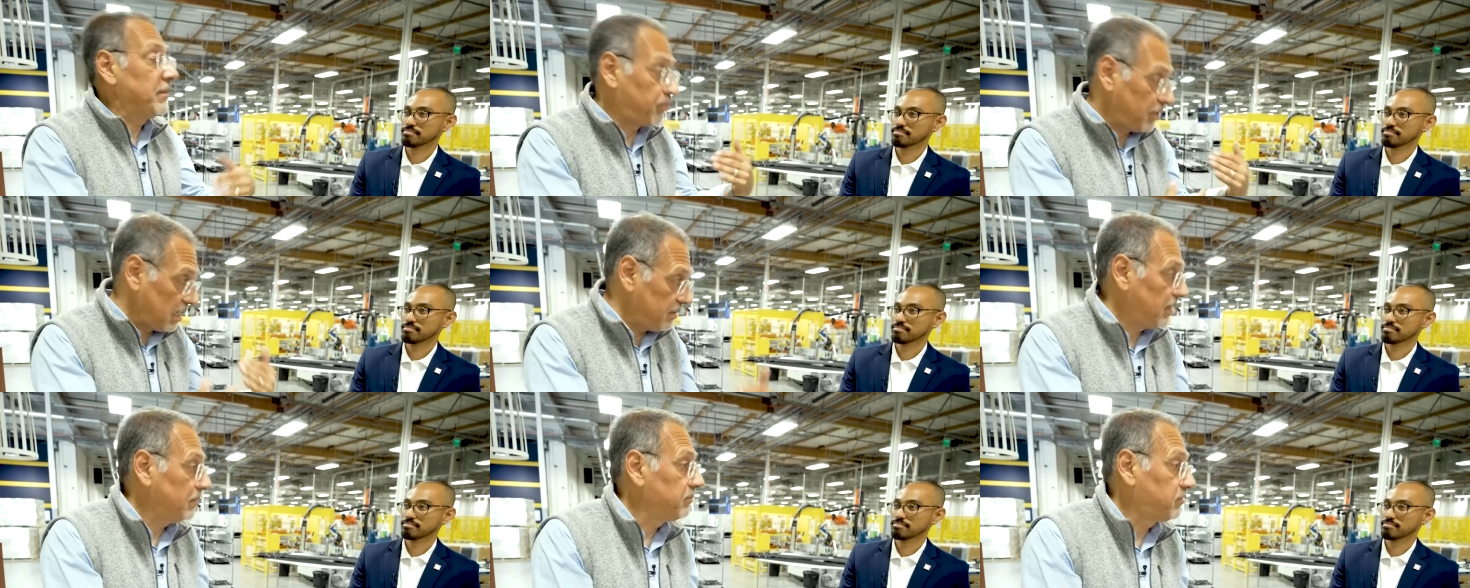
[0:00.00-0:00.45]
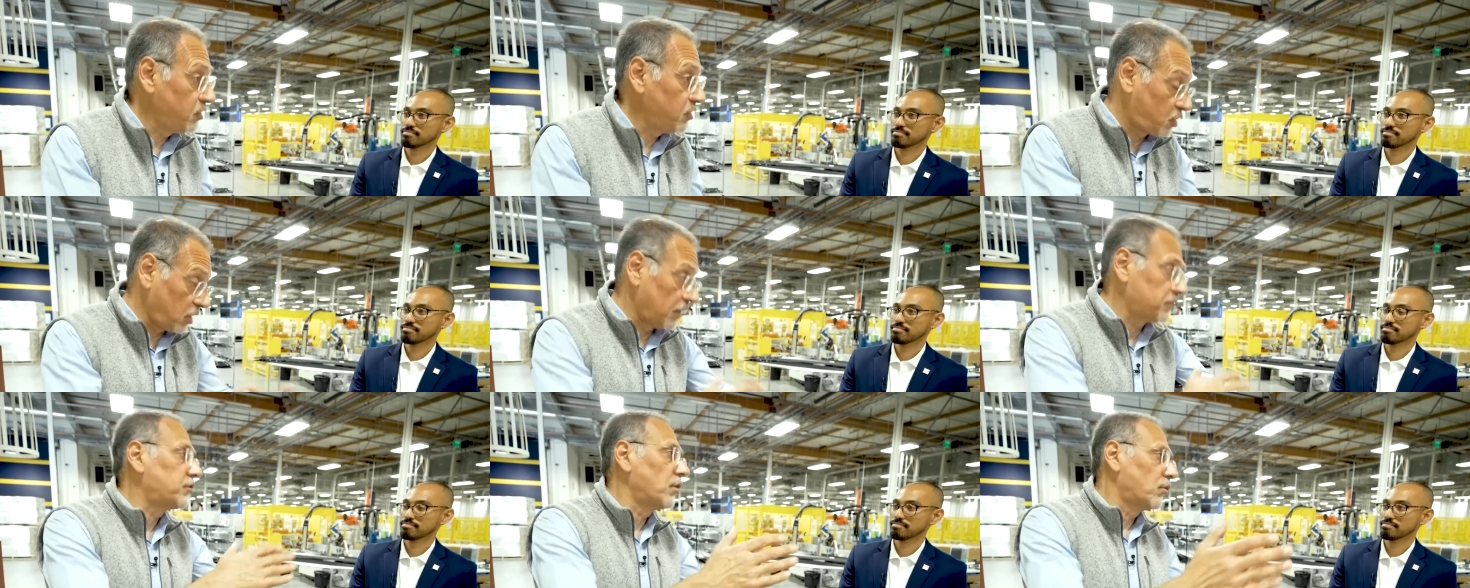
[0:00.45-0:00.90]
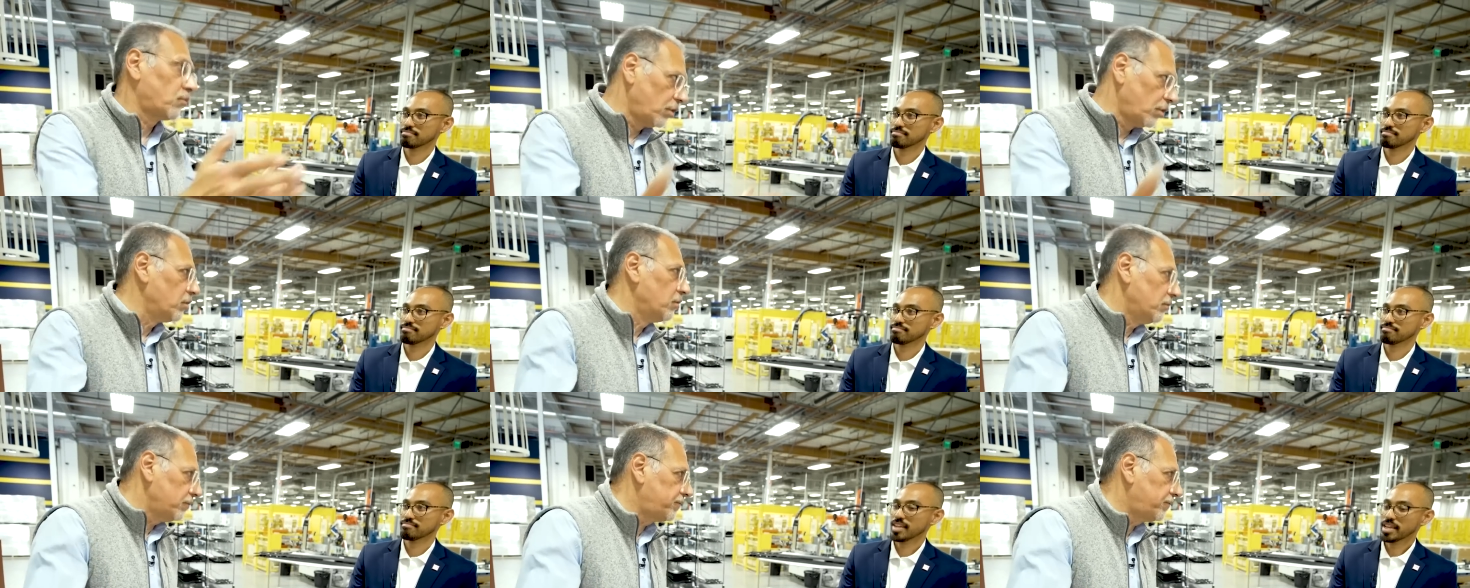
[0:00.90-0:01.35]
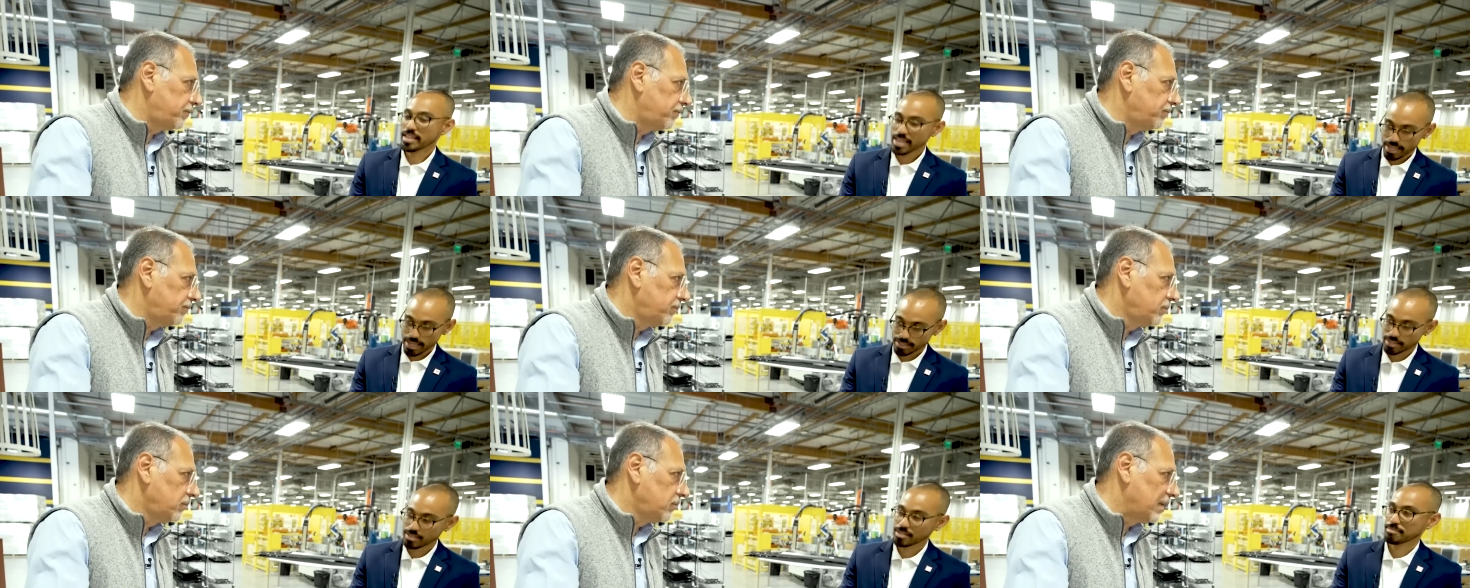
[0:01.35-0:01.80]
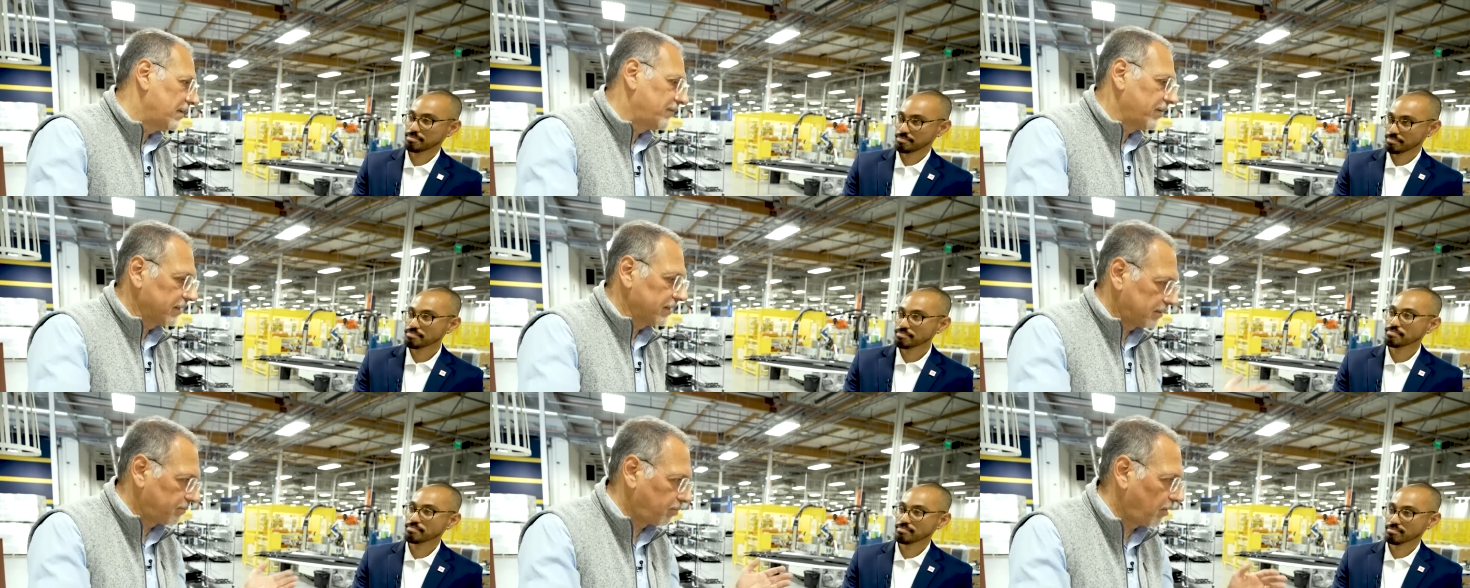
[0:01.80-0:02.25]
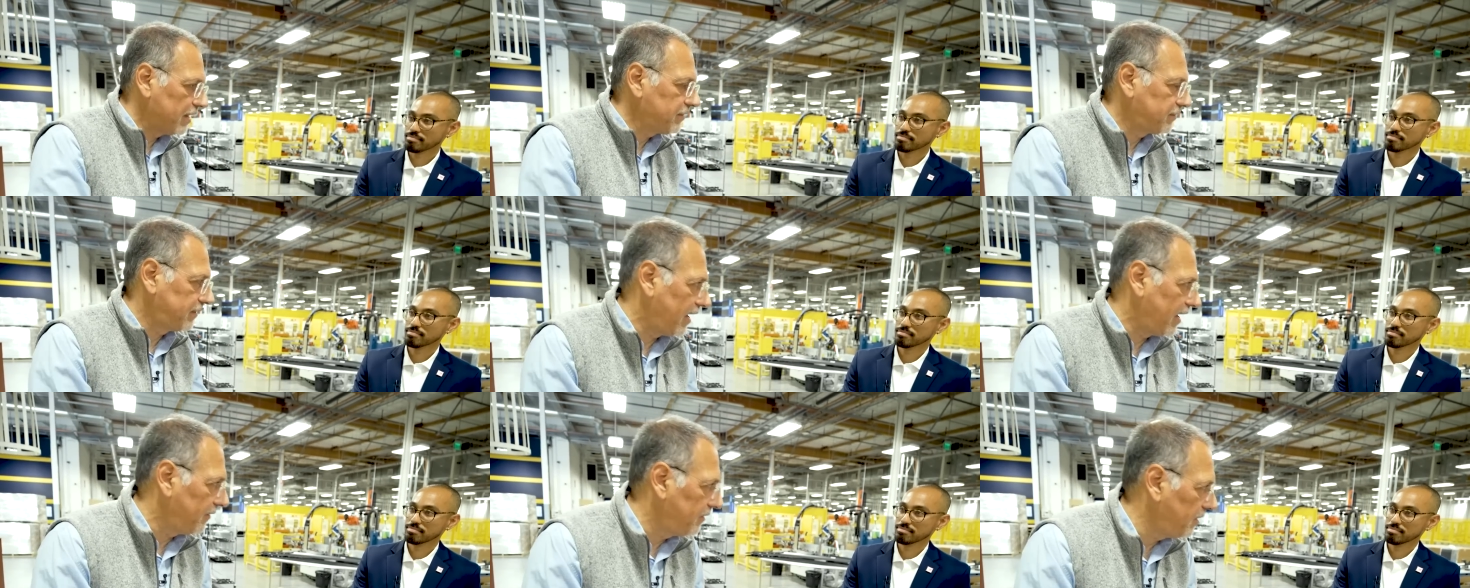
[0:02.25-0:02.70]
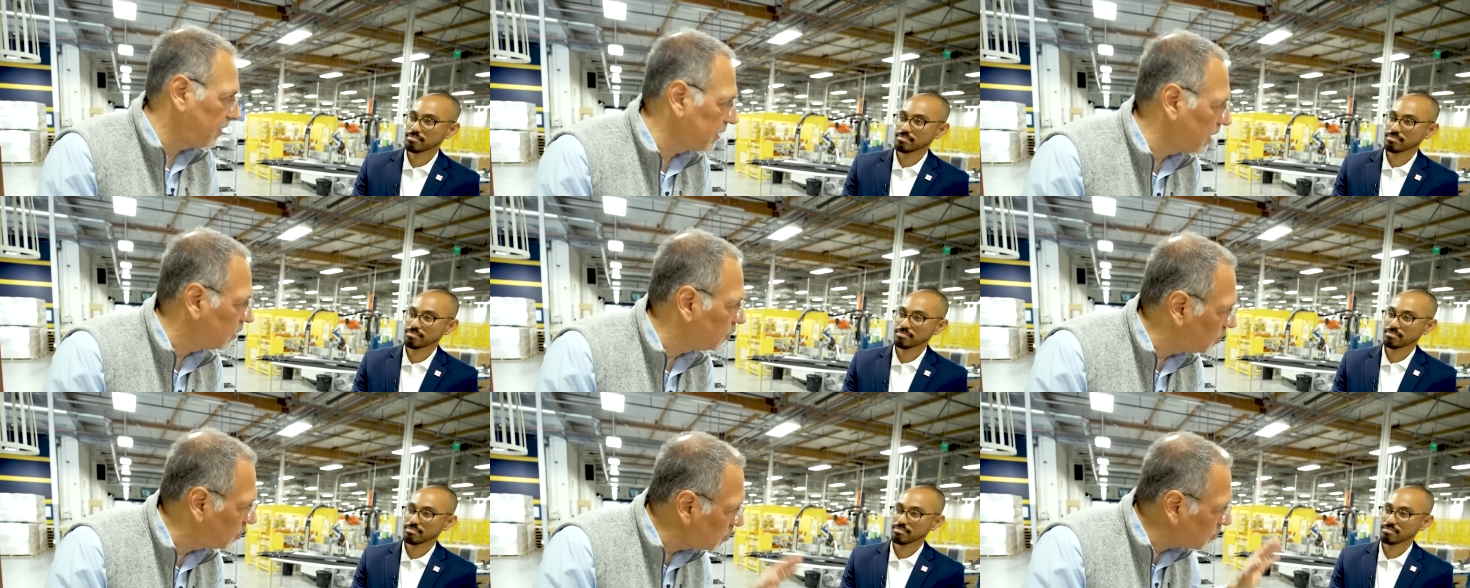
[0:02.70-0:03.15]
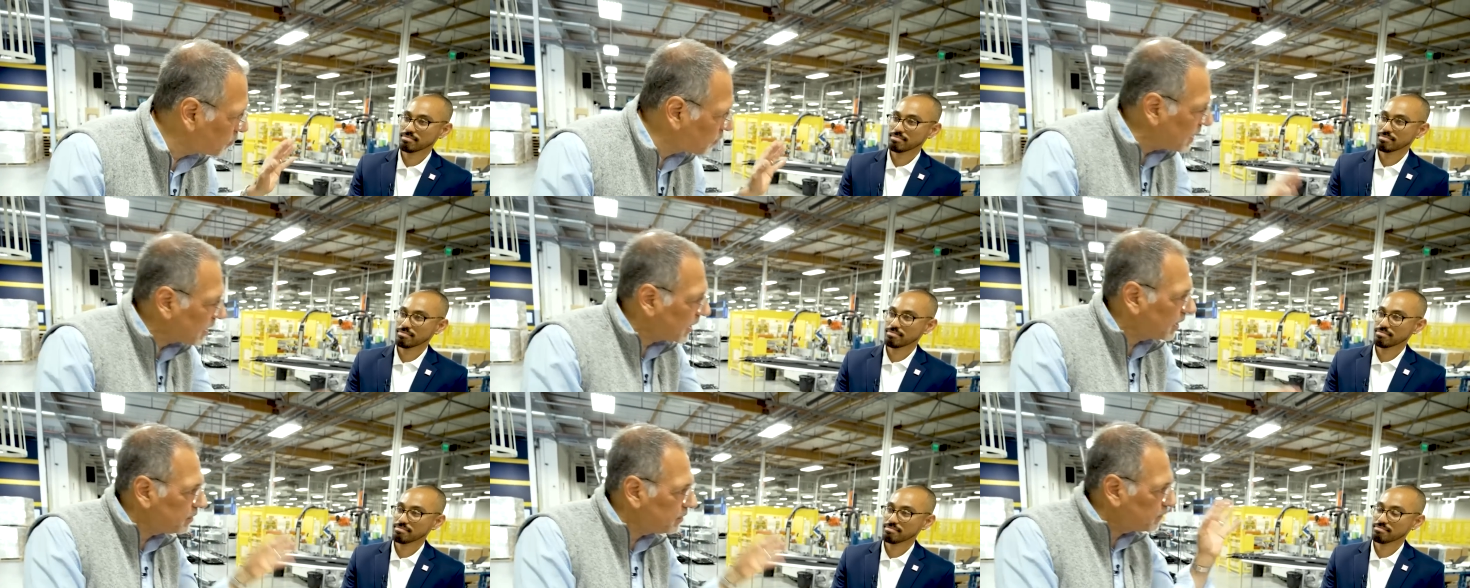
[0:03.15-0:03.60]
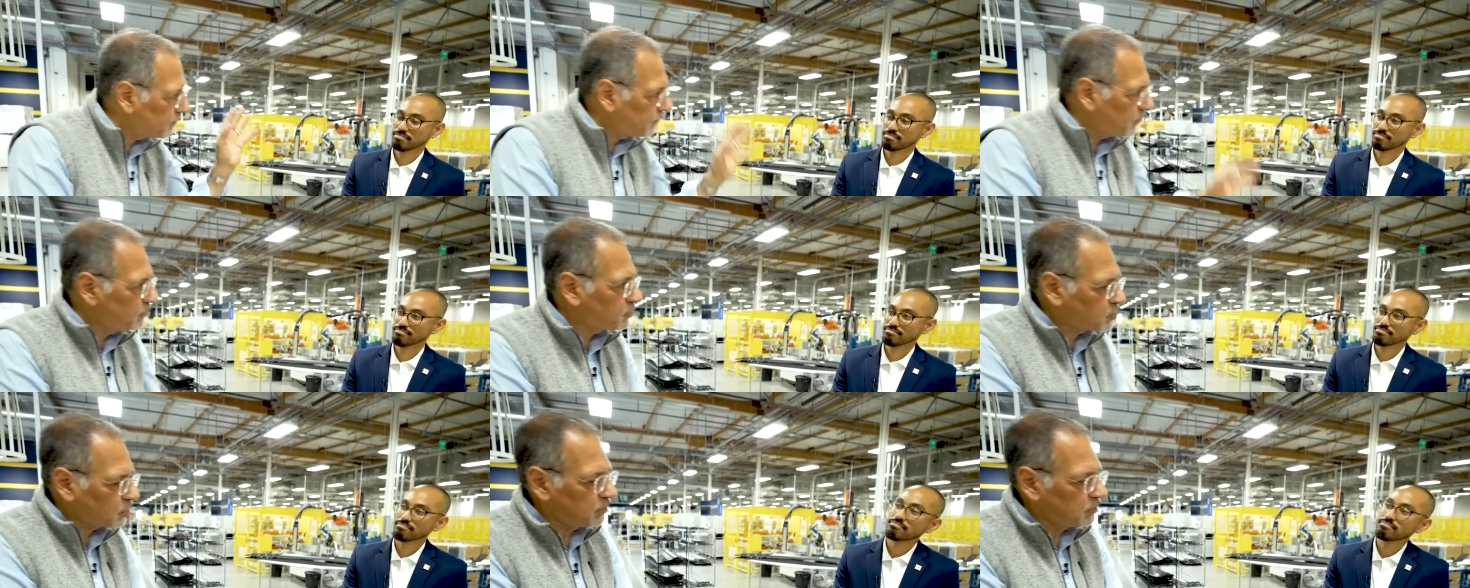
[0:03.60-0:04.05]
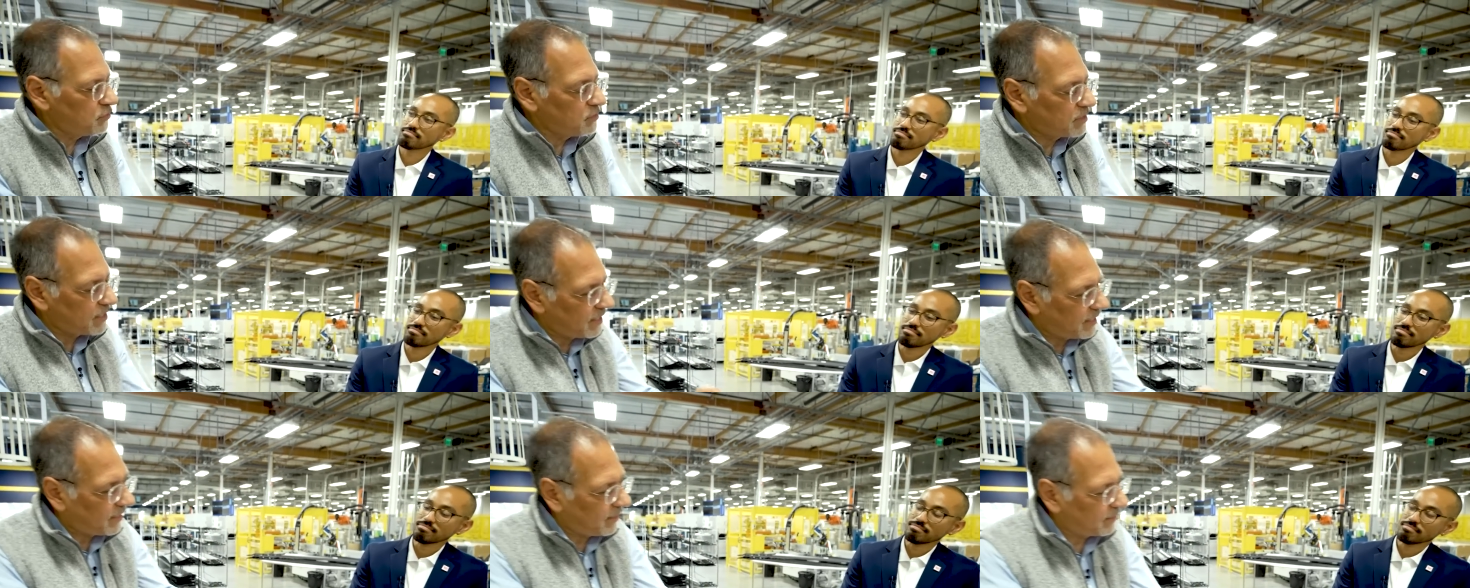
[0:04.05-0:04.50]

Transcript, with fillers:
Speaker 1: a premium to just a roof. Yes. You haven't got the price down there yet. Do you think in the future you can